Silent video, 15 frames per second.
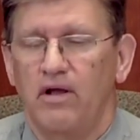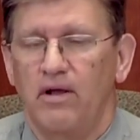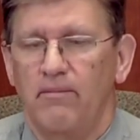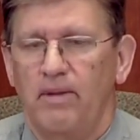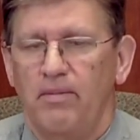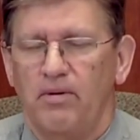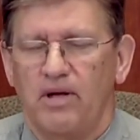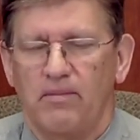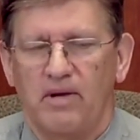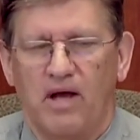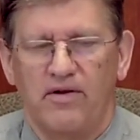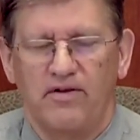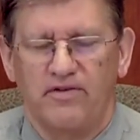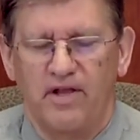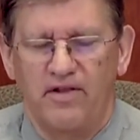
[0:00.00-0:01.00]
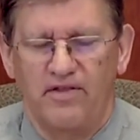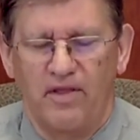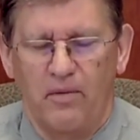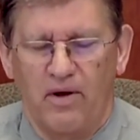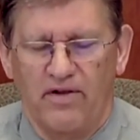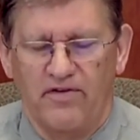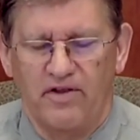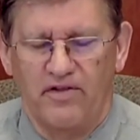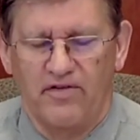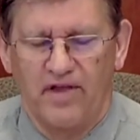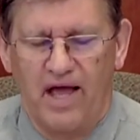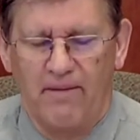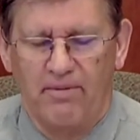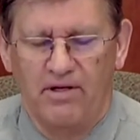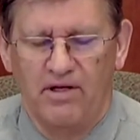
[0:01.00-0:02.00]
People coming out to say that they want to see this
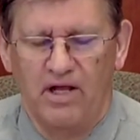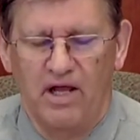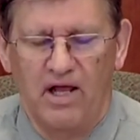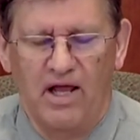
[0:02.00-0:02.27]
happen.